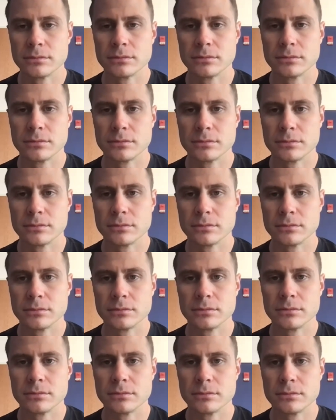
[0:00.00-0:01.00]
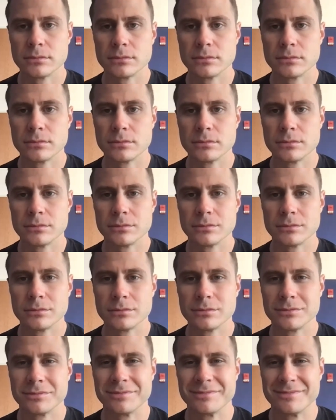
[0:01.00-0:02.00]

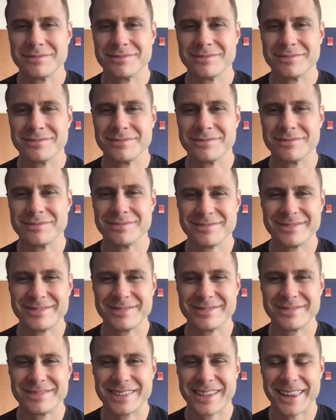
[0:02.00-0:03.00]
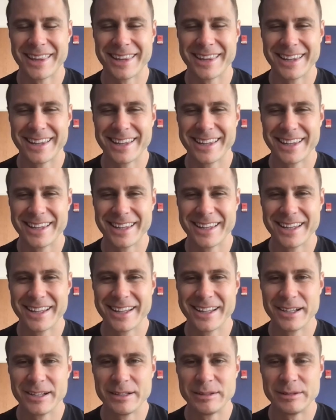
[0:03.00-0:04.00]

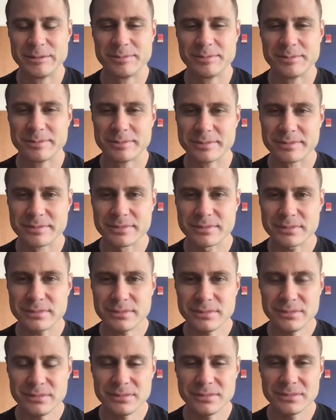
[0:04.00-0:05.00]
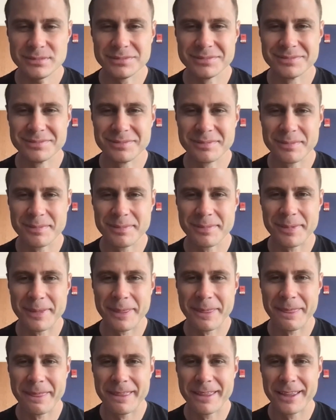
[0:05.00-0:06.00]

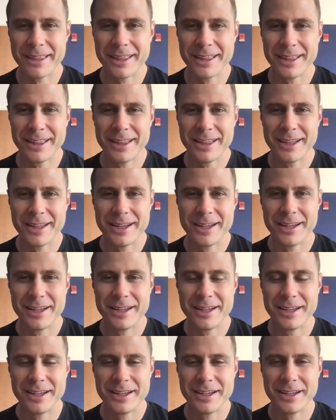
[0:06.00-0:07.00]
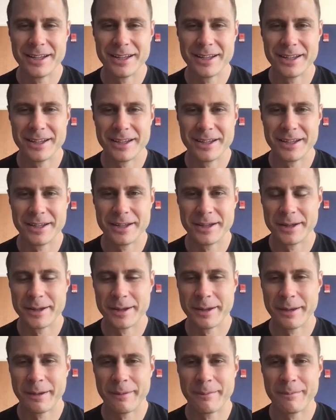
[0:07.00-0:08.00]
No words are spoken by the person on screen.